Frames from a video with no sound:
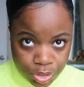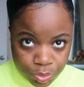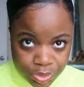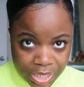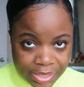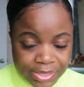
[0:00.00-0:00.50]

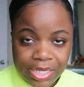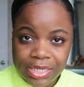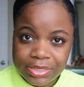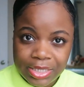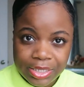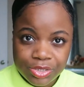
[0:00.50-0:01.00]
use hand
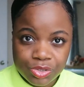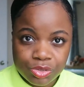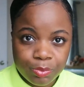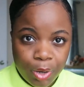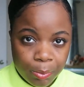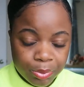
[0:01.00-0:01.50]

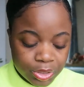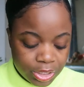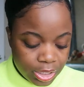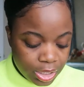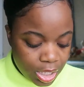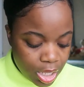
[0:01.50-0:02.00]
sanitizers
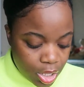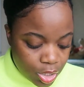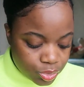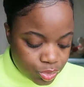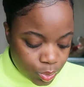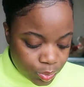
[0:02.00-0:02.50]
properly.
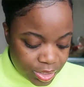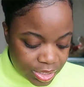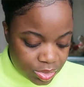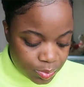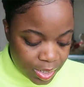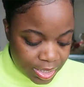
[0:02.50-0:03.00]
So
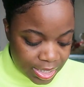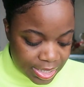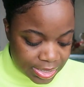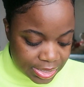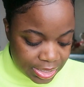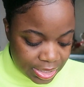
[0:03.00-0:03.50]
this one
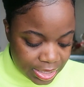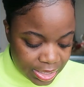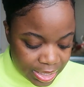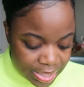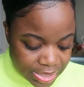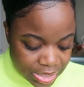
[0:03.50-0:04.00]
is
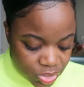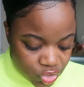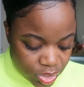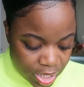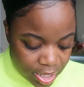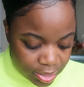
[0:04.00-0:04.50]
a
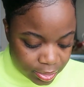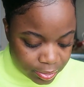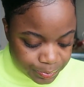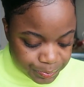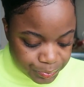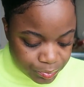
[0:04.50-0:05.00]
gel
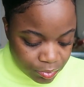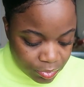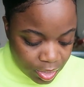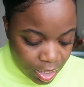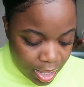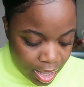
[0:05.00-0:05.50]

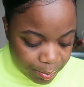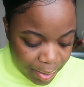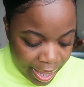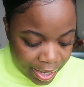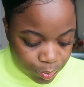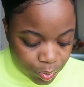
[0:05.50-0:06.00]

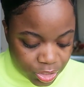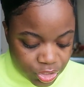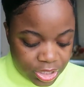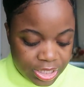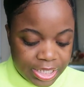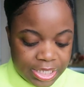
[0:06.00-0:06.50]
hand
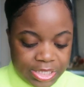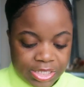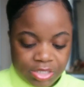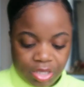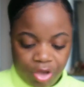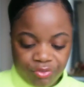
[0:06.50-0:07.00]
washing.
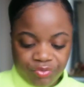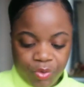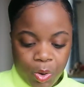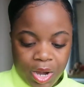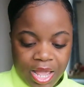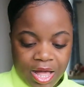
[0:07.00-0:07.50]
It's
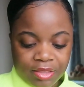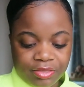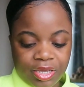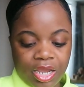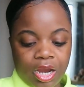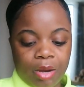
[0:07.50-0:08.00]
for
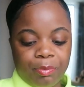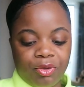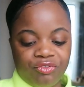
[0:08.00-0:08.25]
healthcare